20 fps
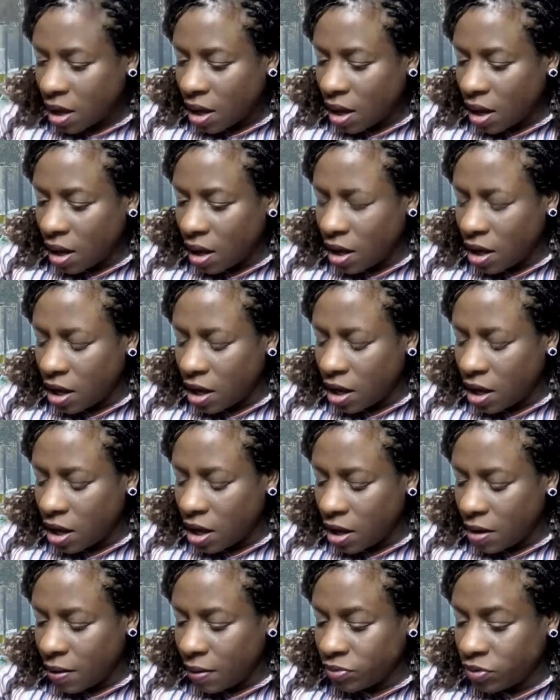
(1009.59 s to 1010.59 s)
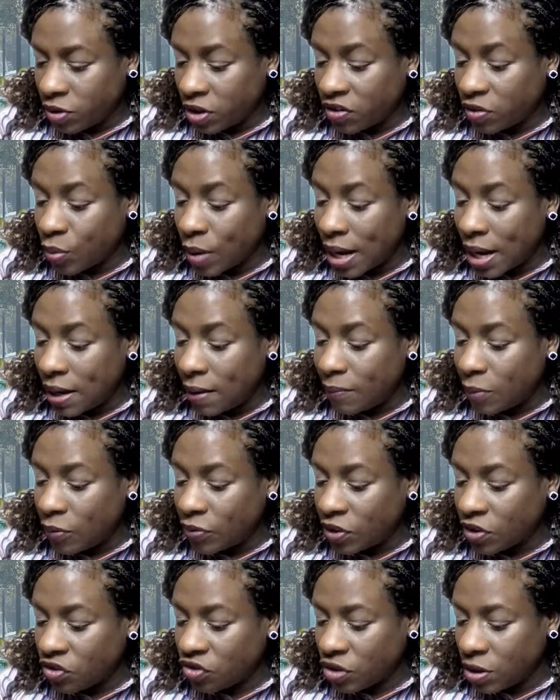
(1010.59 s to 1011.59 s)
While I'm on the
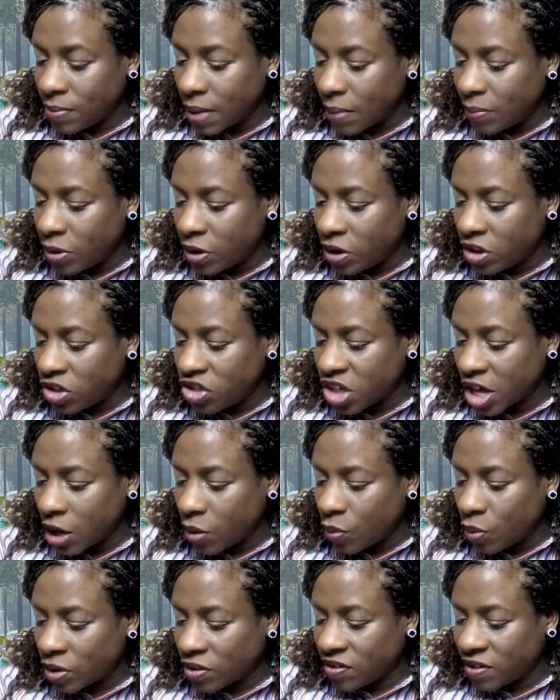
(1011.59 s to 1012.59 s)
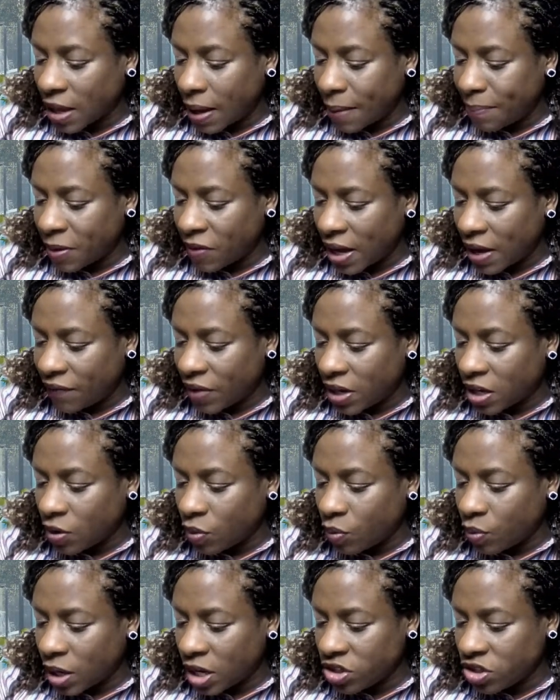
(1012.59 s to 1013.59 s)
stream now, I'm going to check WhatsApp if I have any
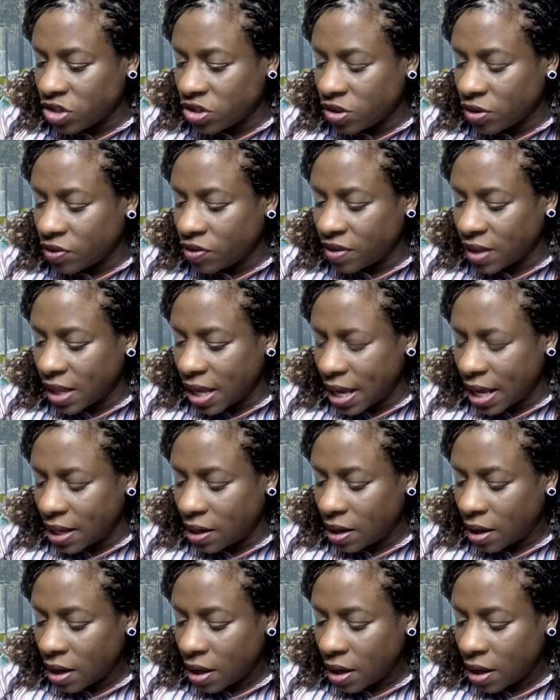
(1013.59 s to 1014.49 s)
questions there,